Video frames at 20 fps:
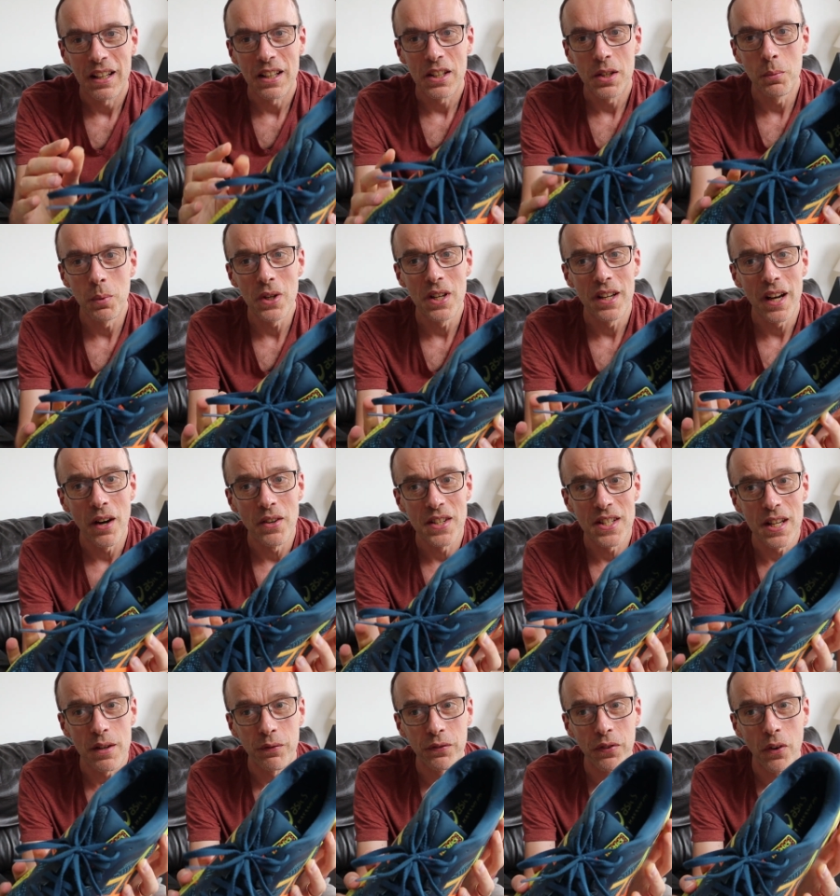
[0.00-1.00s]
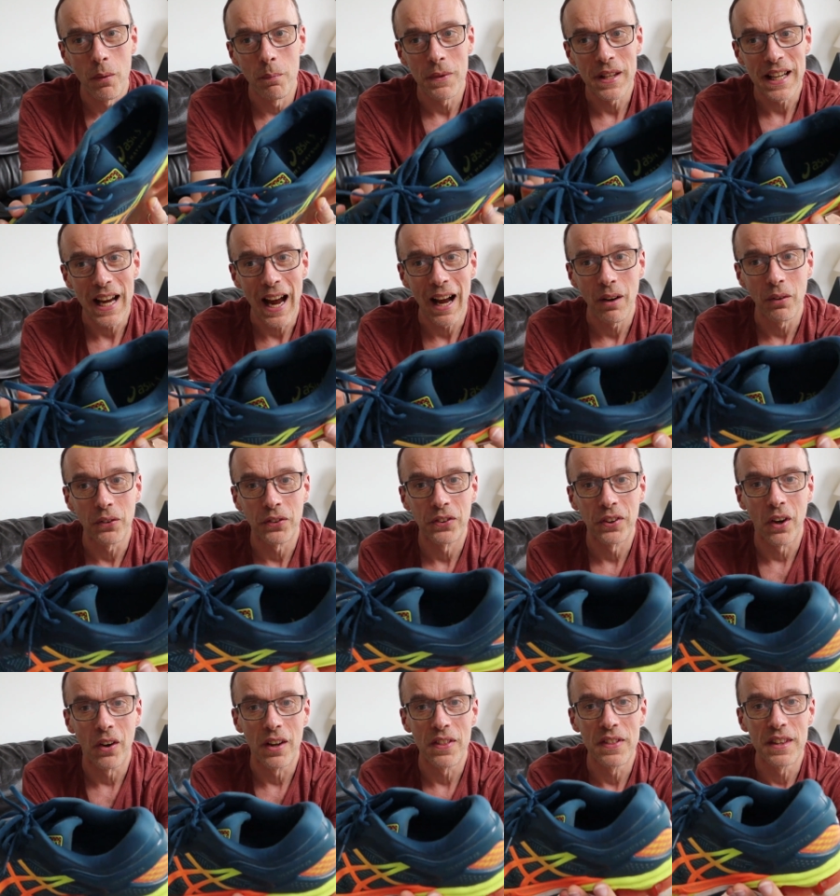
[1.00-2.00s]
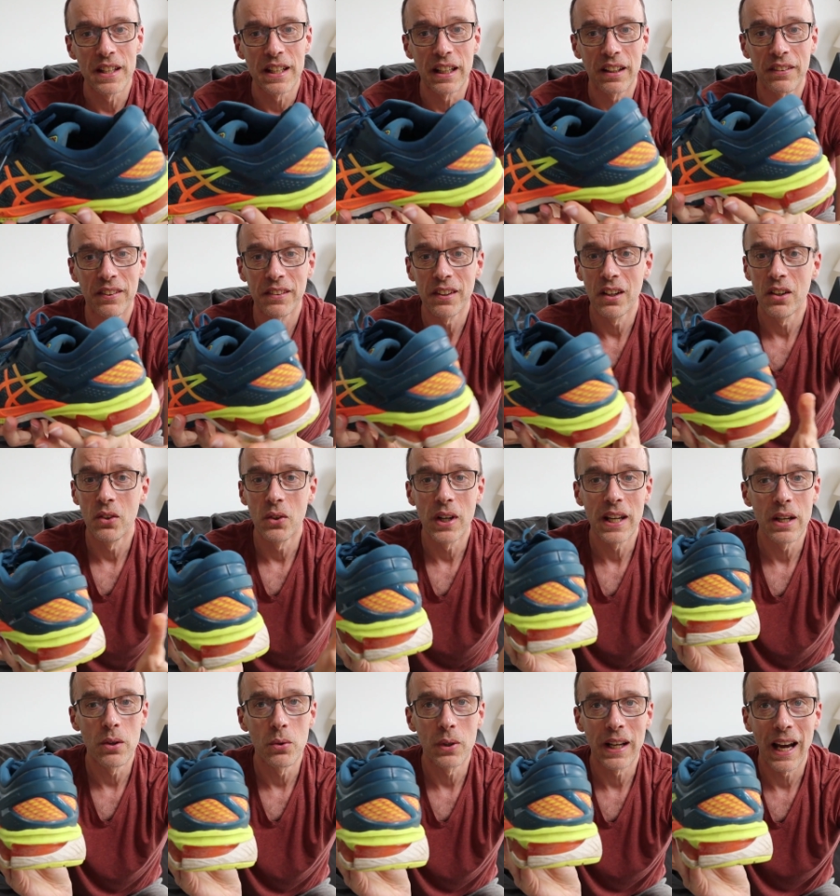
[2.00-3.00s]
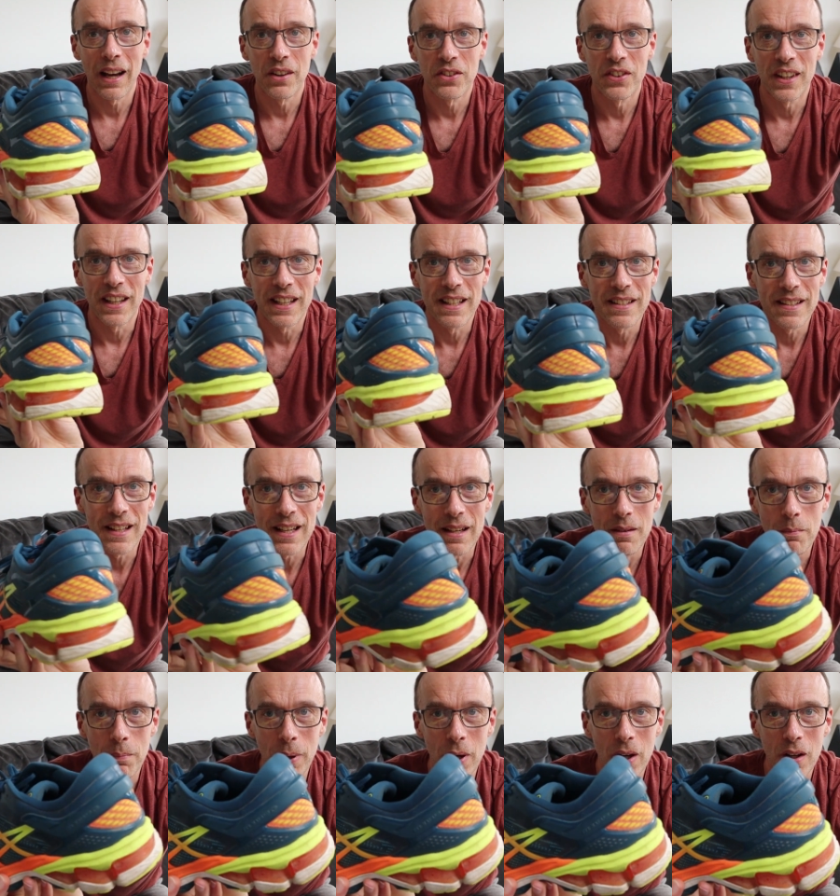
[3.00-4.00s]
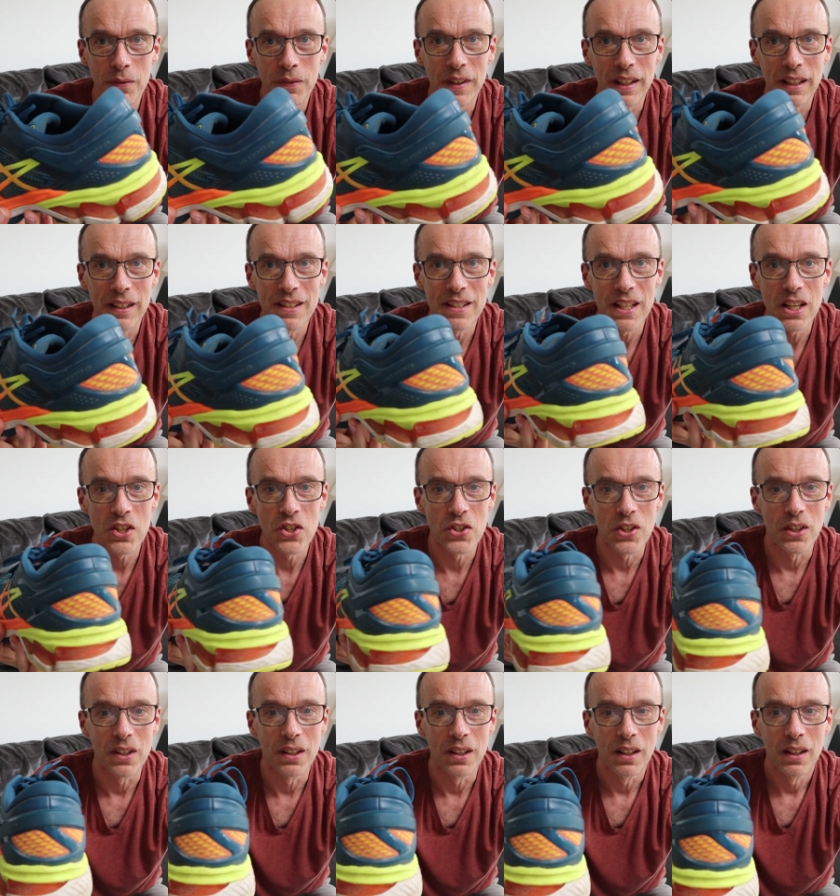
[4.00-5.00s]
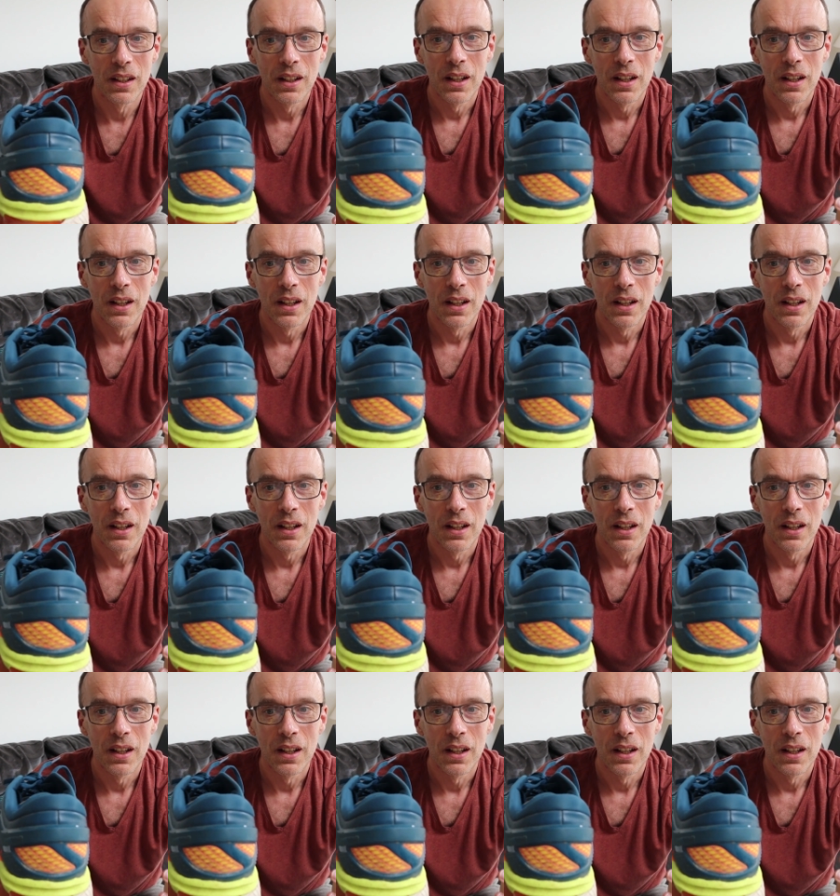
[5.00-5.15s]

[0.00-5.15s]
You wouldn't notice it from the outside and the external heel counter is in perfect condition.